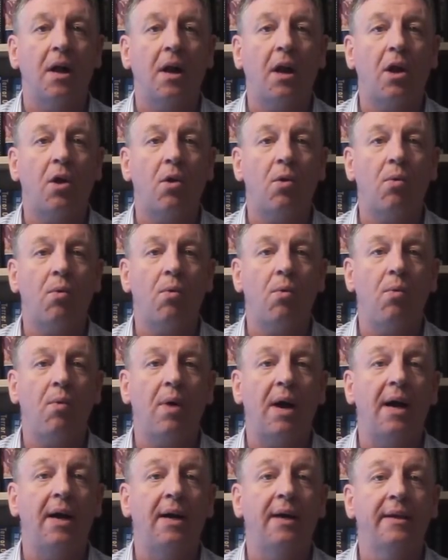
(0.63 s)

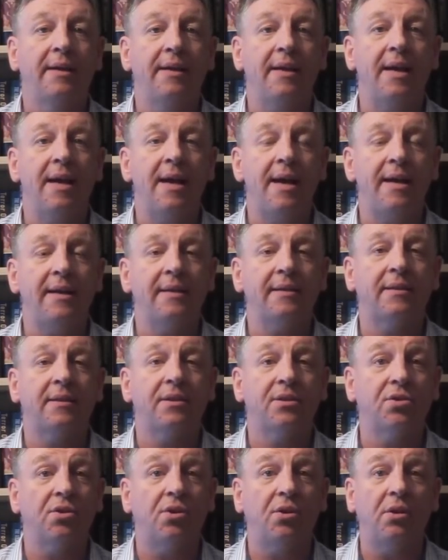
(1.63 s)
Hello. Yes,
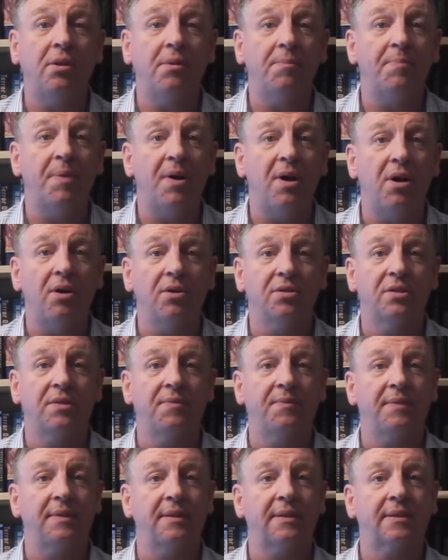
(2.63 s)
it's all part
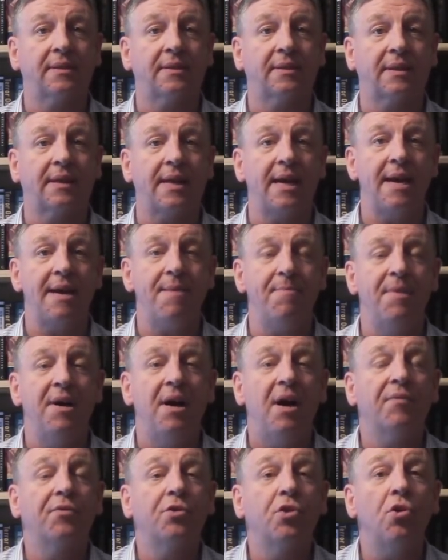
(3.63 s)
of the scam.
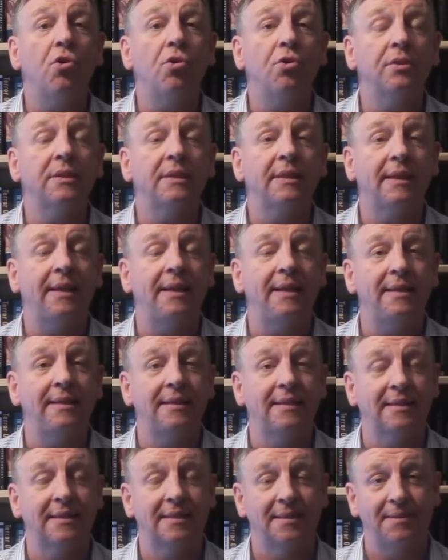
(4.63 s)
Of course it
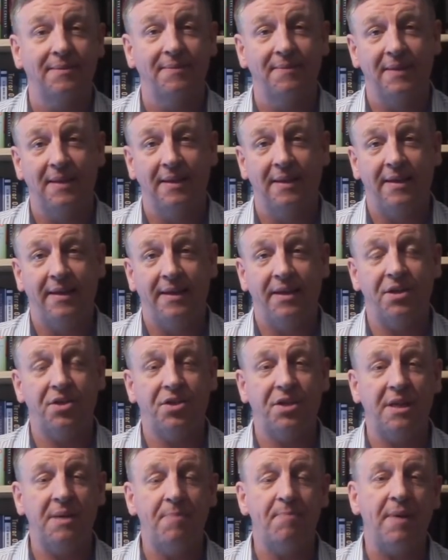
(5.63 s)
is. You
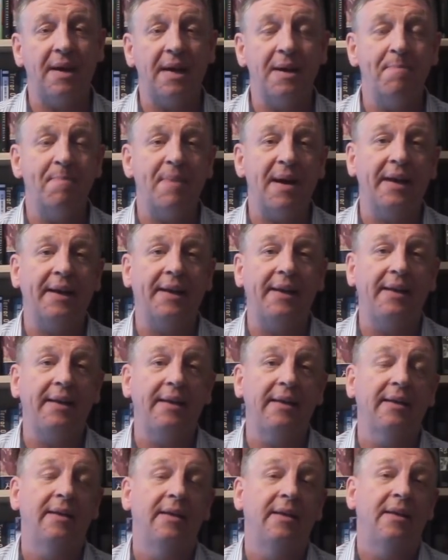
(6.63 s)
see, by
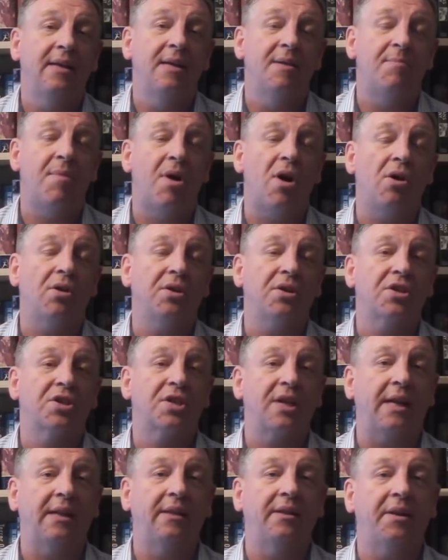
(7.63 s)
banning Martin
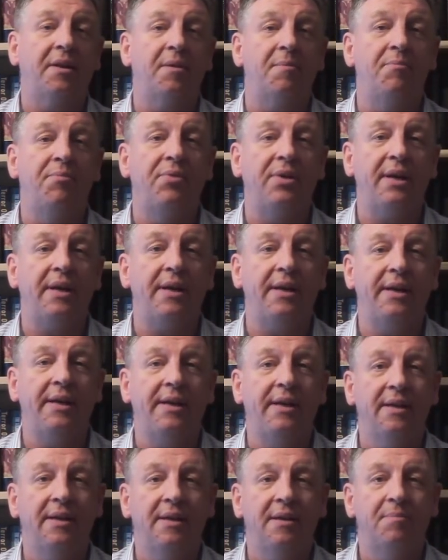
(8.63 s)
Sellner and
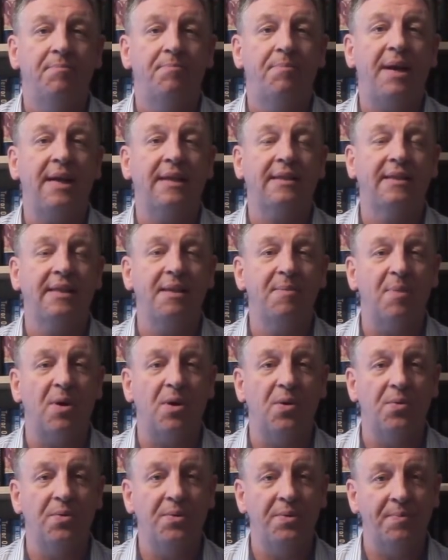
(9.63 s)
Brittany
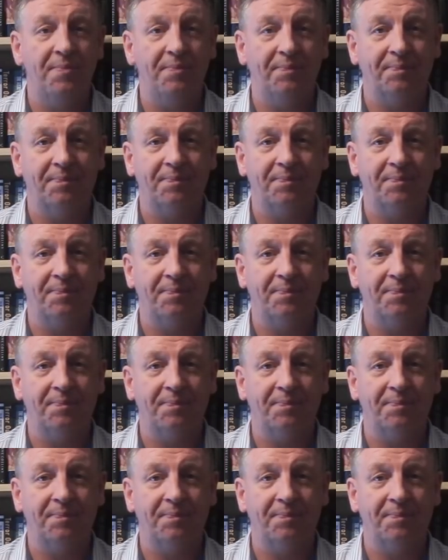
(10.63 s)
Pettibone,